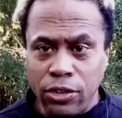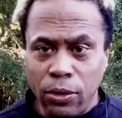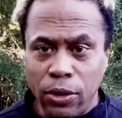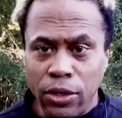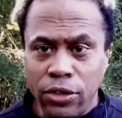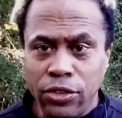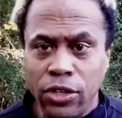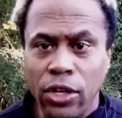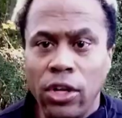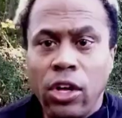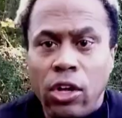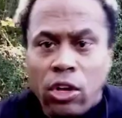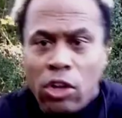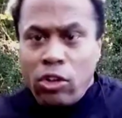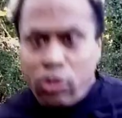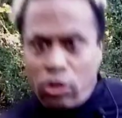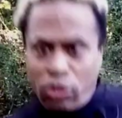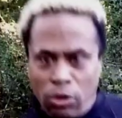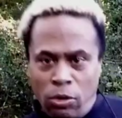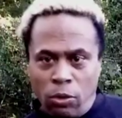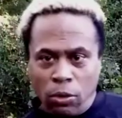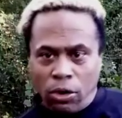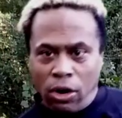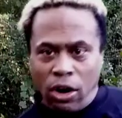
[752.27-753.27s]
to us,
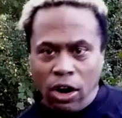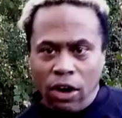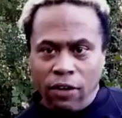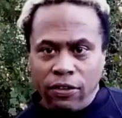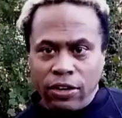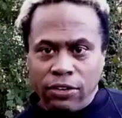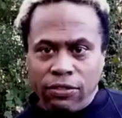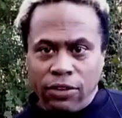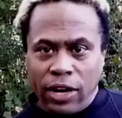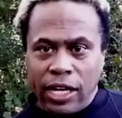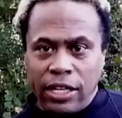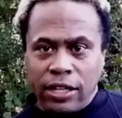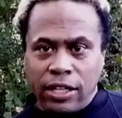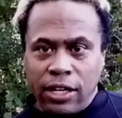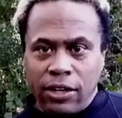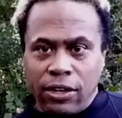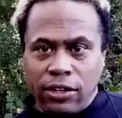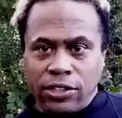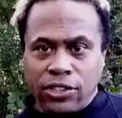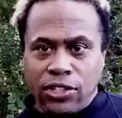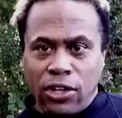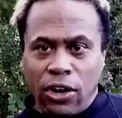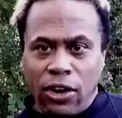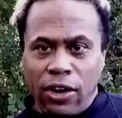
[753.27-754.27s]
we're already right
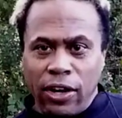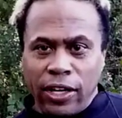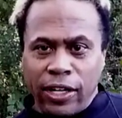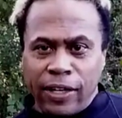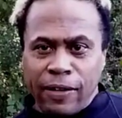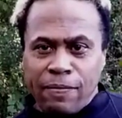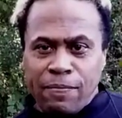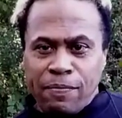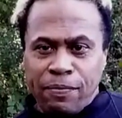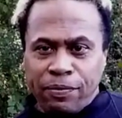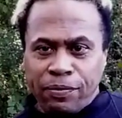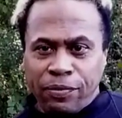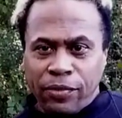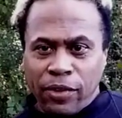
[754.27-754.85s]
there on target,